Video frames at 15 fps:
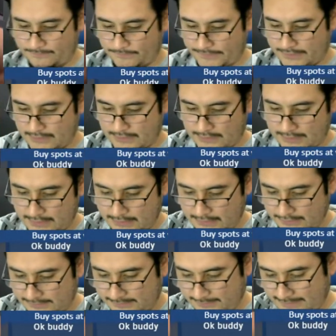when we do it in the
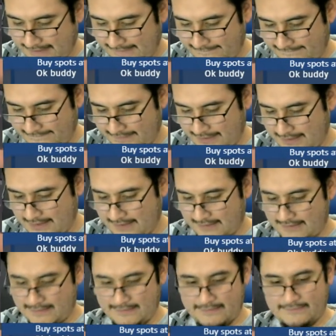Spot
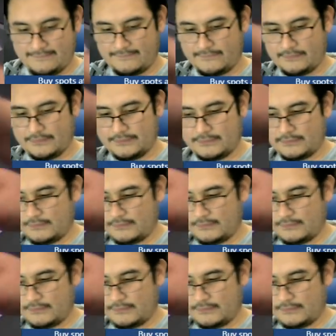five. Yeah, like drop,